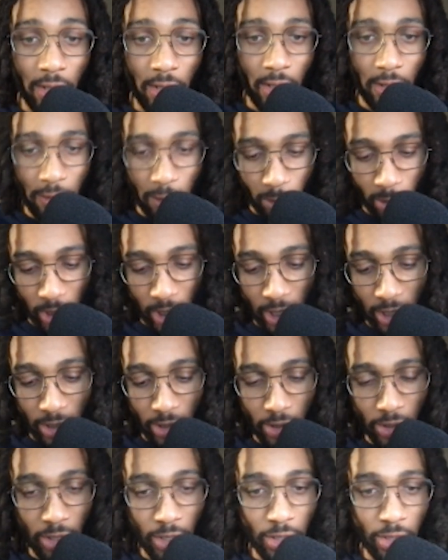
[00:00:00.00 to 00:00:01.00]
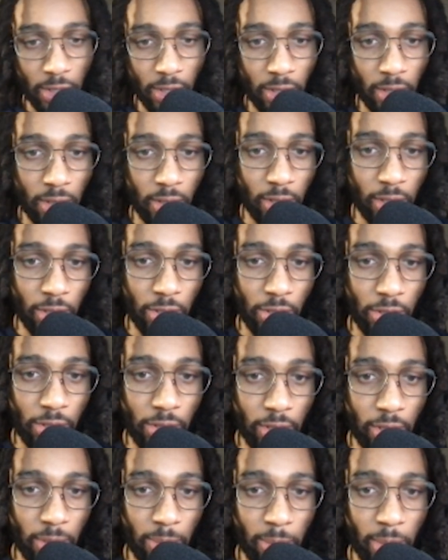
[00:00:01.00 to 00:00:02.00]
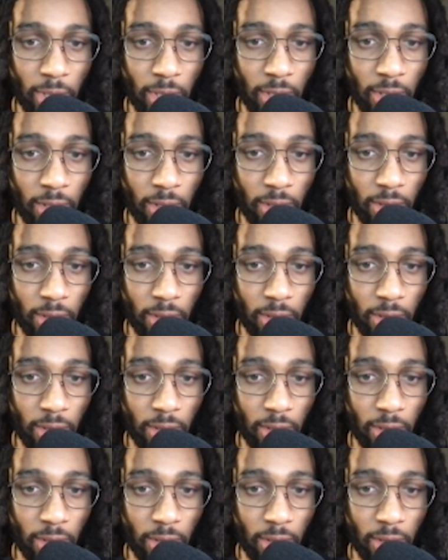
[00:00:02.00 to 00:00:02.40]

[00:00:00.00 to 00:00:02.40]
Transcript: If you want to SSH in, this is the command.